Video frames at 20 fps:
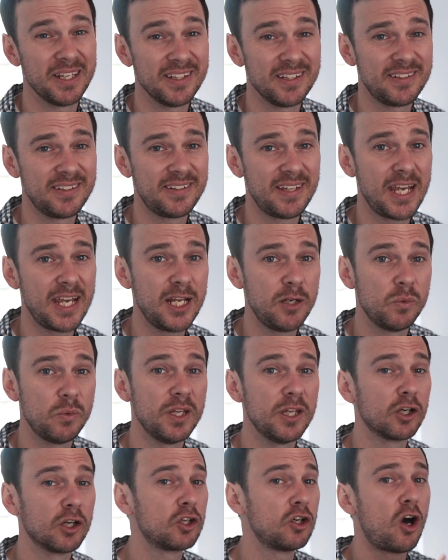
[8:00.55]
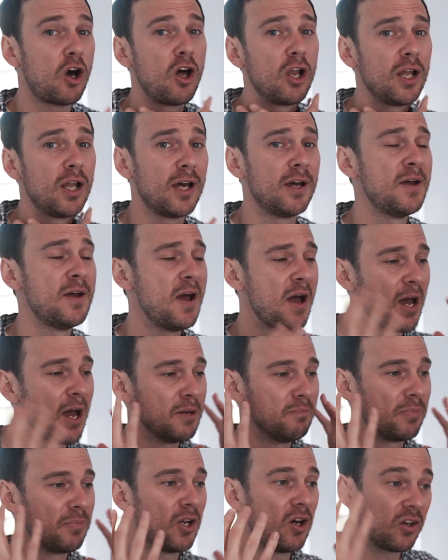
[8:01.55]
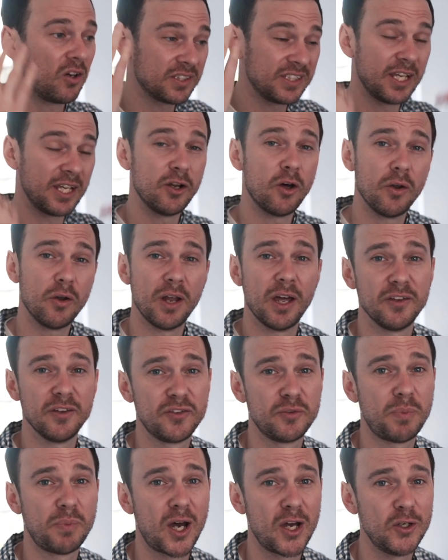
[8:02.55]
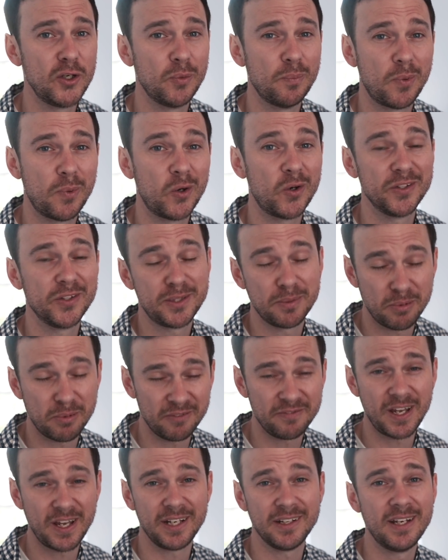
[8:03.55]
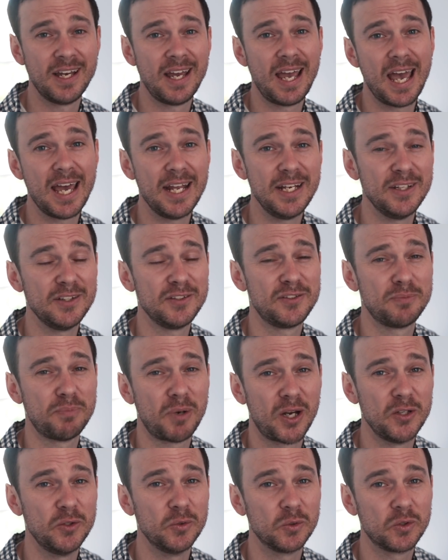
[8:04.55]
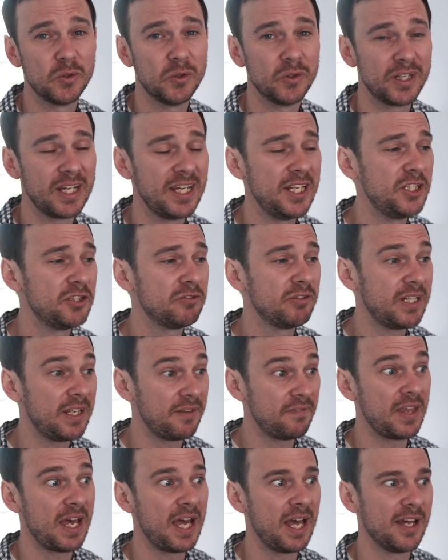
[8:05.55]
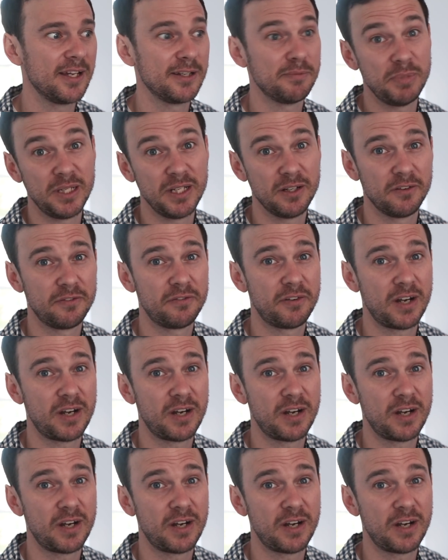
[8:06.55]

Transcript: at the scene with a collar and blocks and on a spinal board to prevent any spinal cord injury if there has been a